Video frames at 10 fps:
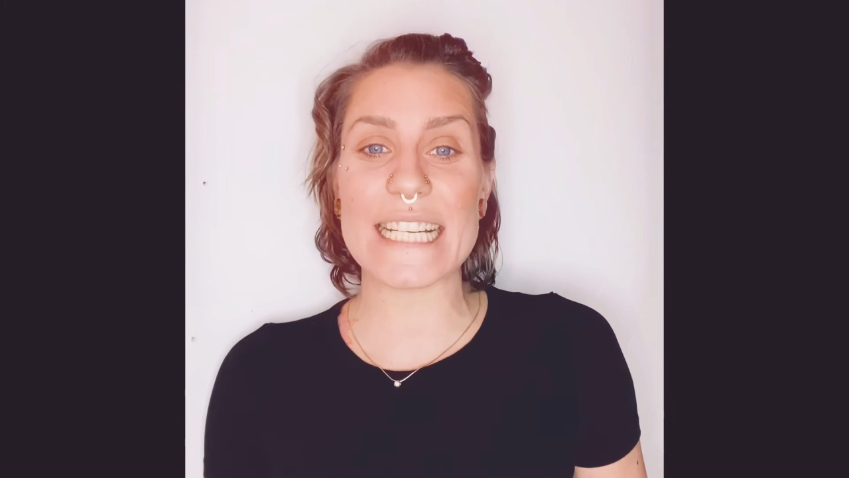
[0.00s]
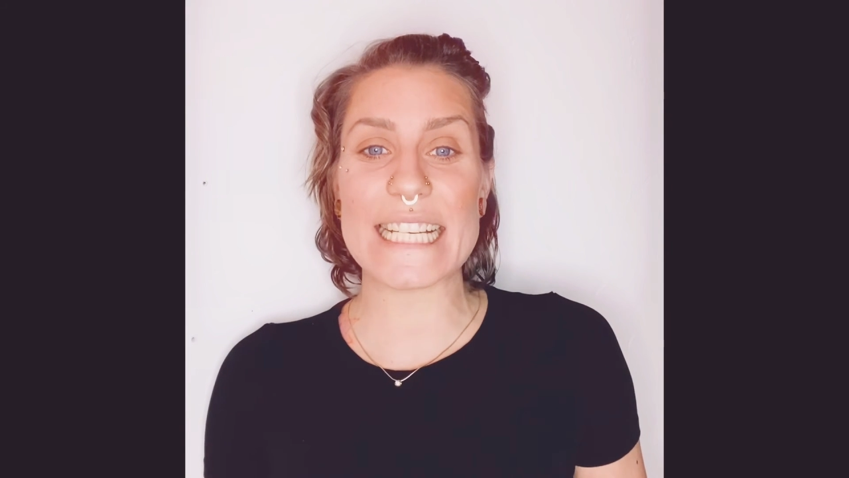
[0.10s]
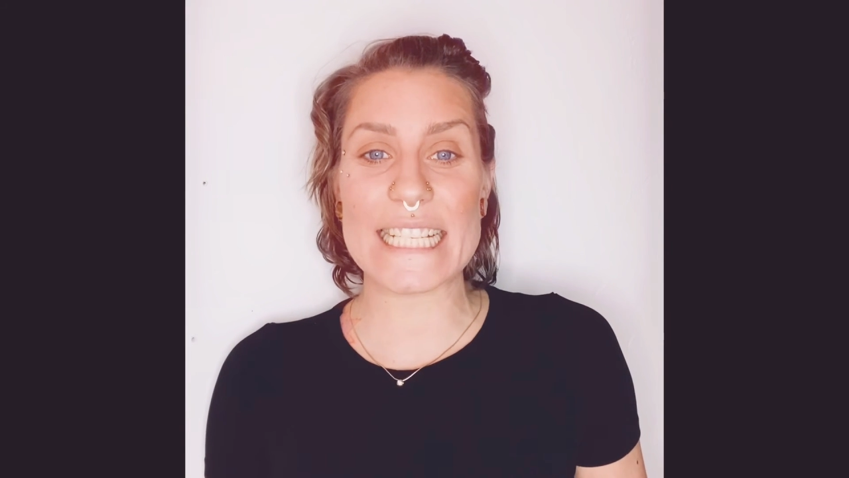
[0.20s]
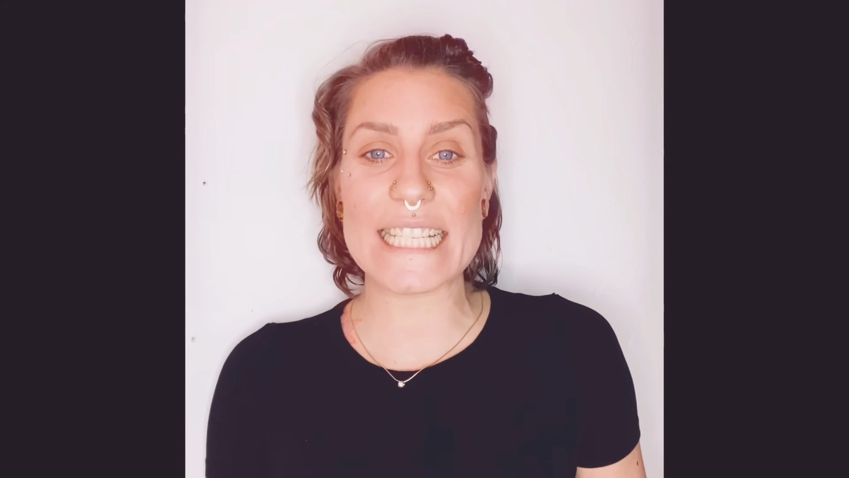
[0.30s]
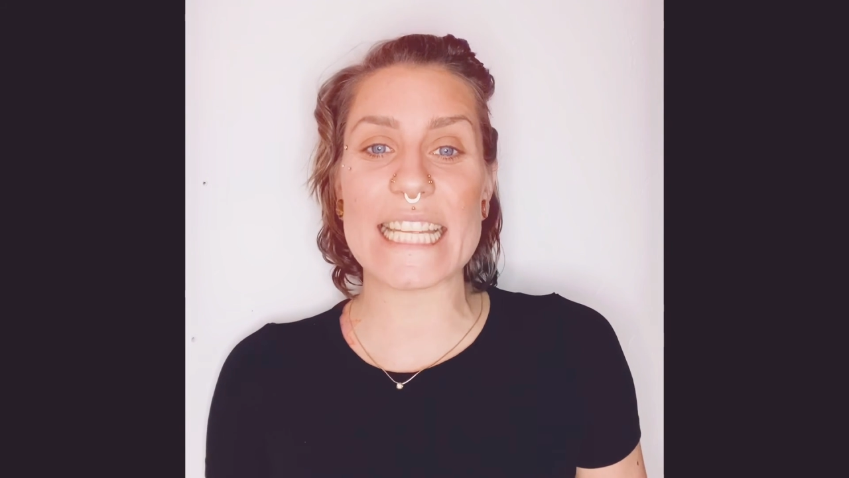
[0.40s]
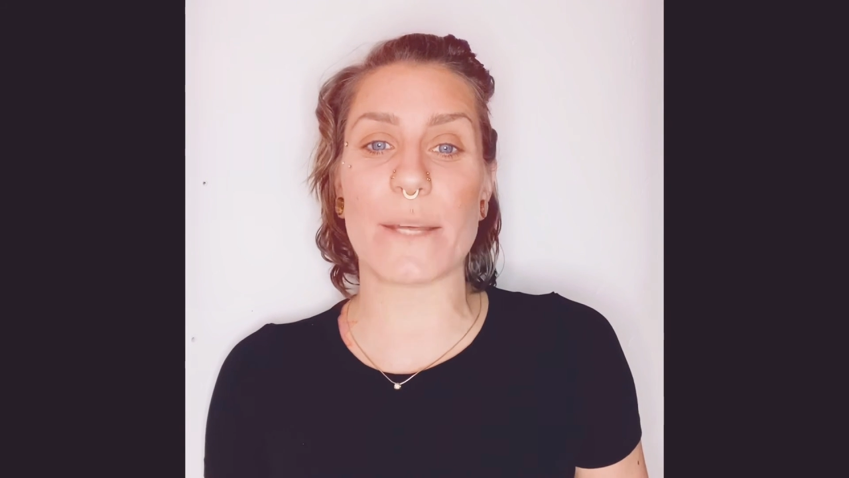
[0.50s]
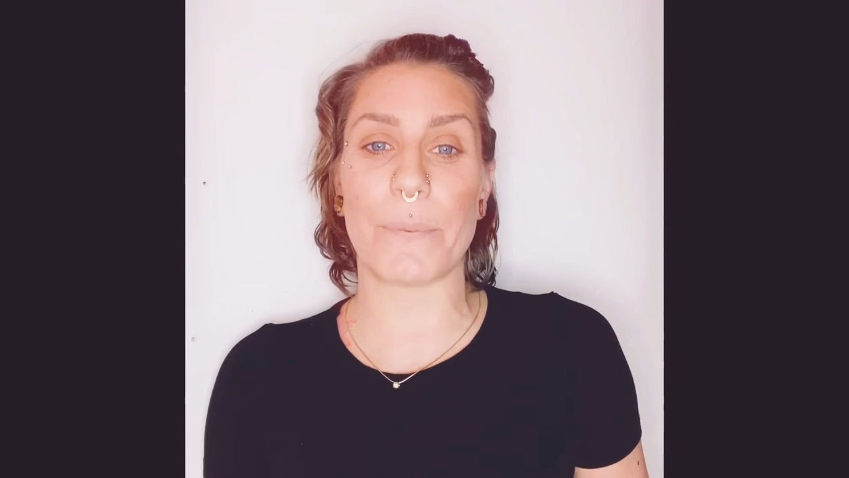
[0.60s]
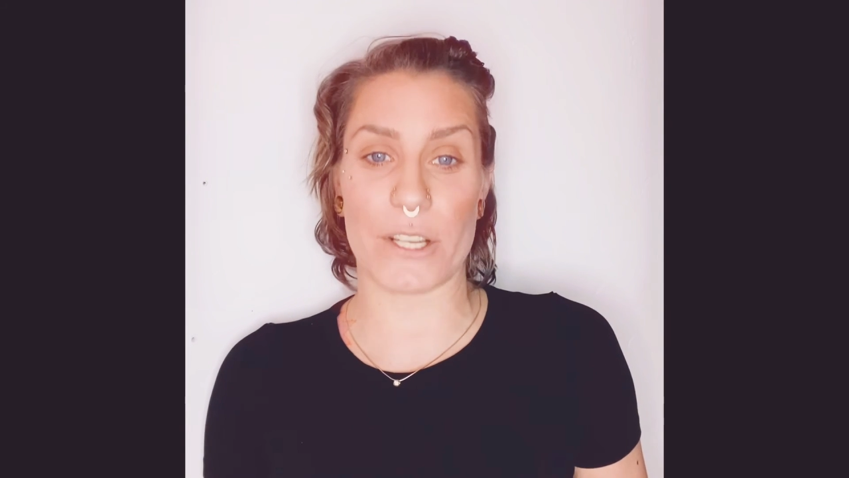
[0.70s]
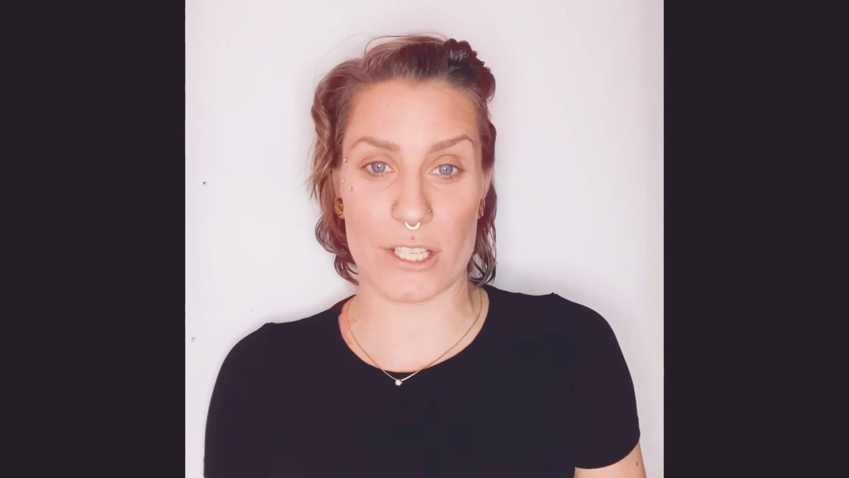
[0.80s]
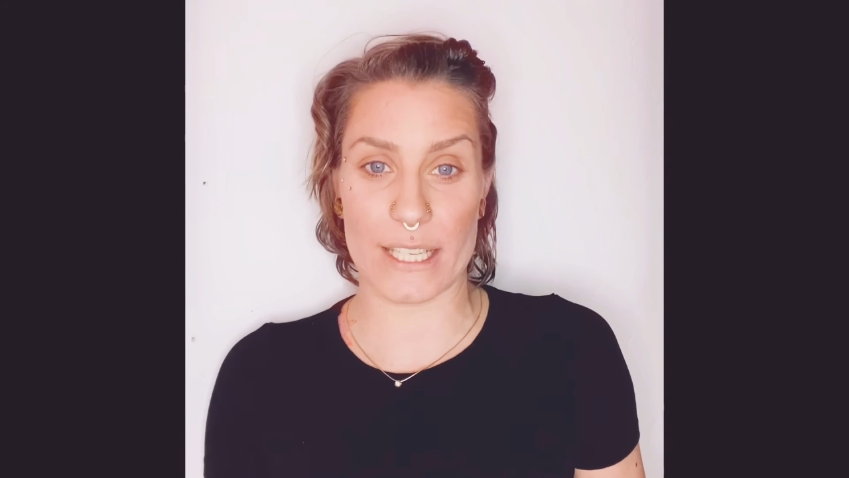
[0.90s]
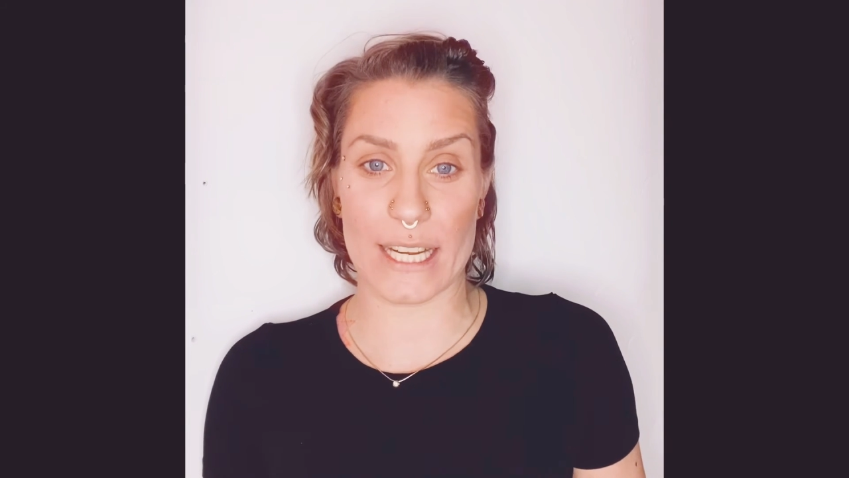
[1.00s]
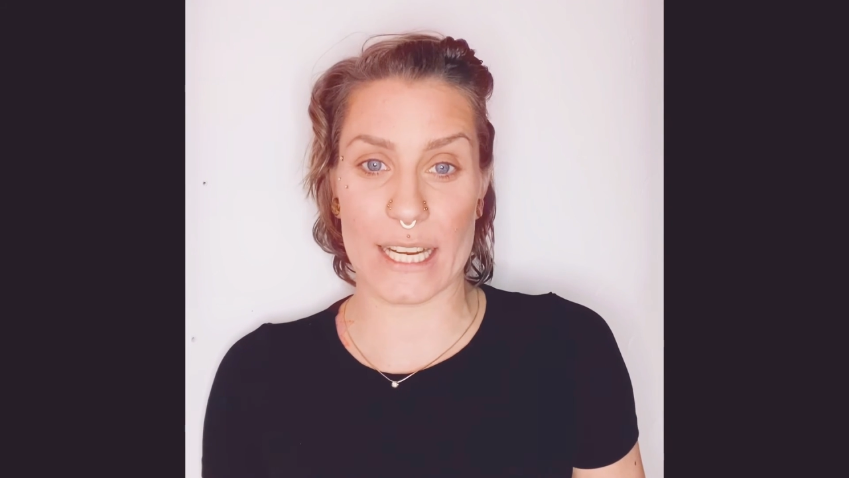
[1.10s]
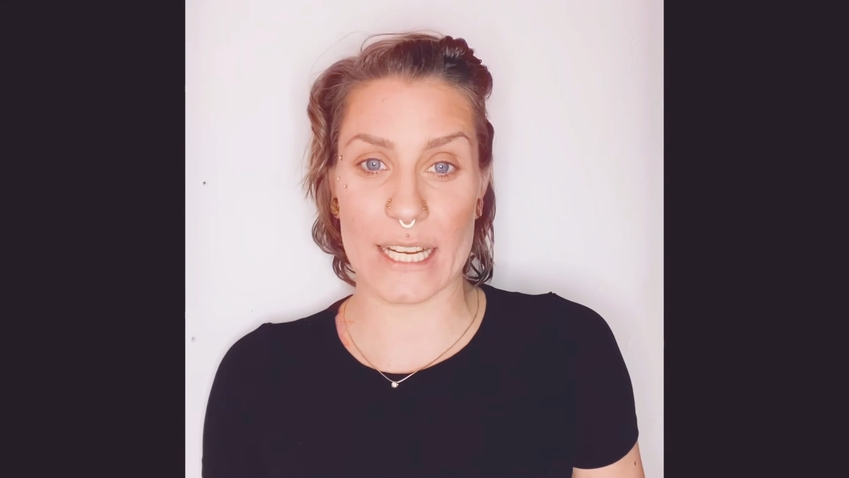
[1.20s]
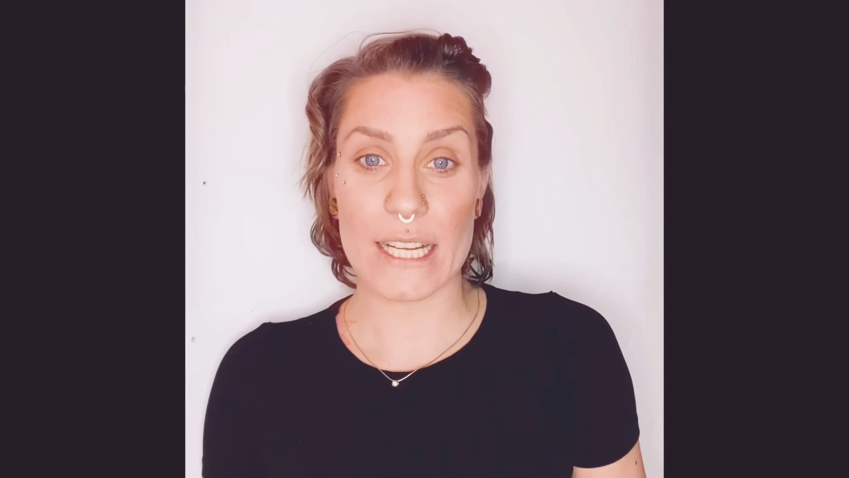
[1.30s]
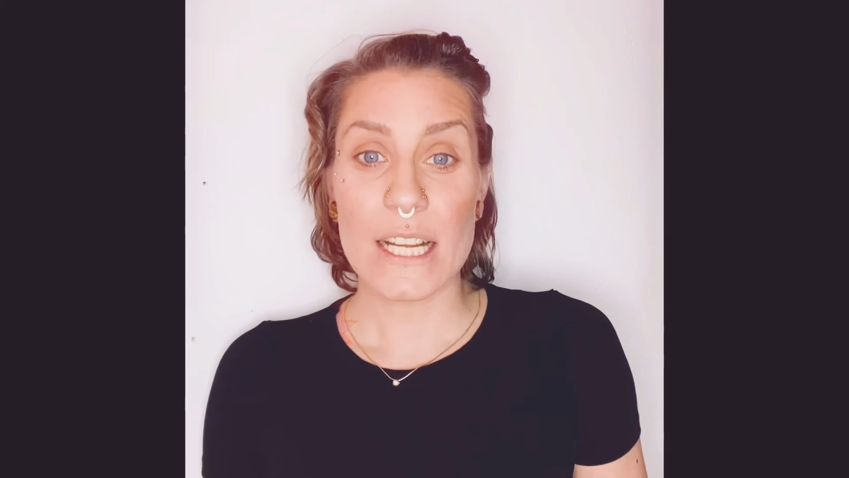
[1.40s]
into the piercing.